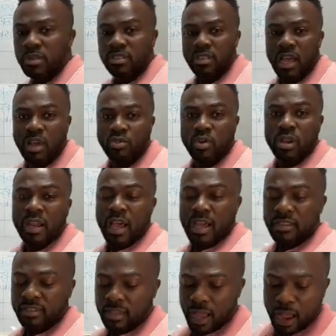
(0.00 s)
his
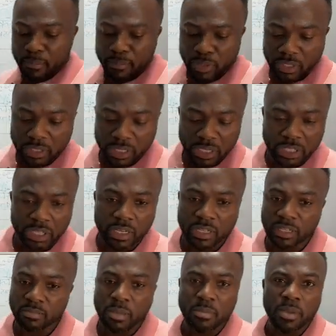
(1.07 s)
annualized appreciation
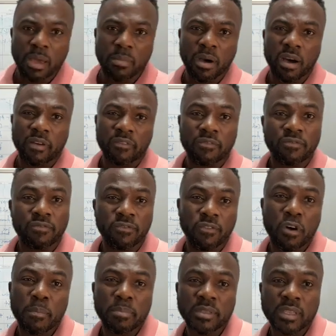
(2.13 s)
is maybe about
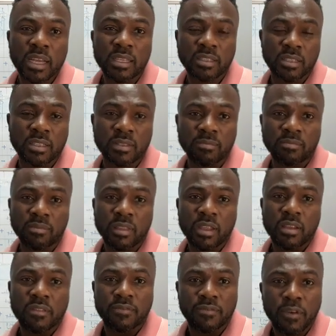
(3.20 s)
4%.
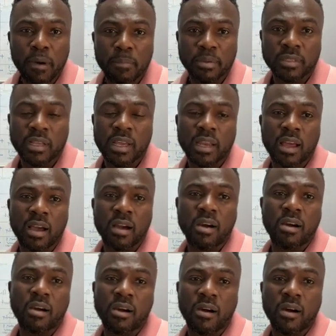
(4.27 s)
4%
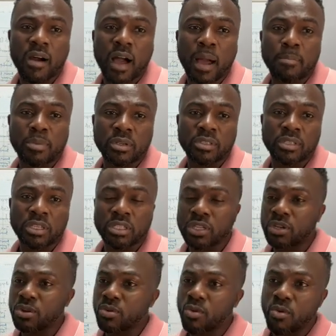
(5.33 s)

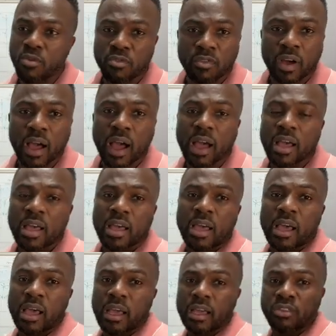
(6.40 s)
appreciation over
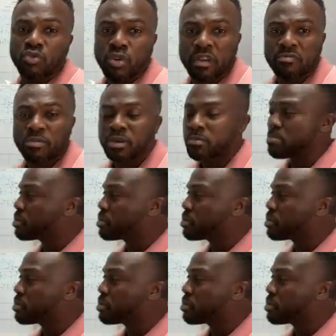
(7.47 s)
a 12-month